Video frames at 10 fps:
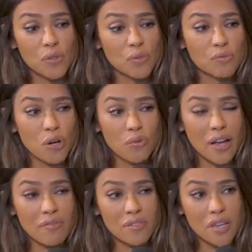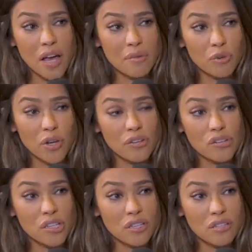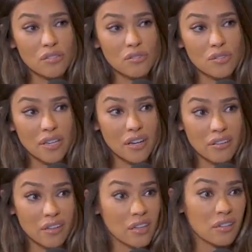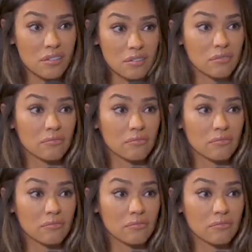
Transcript: who don't have the time or energy to take care of their kids.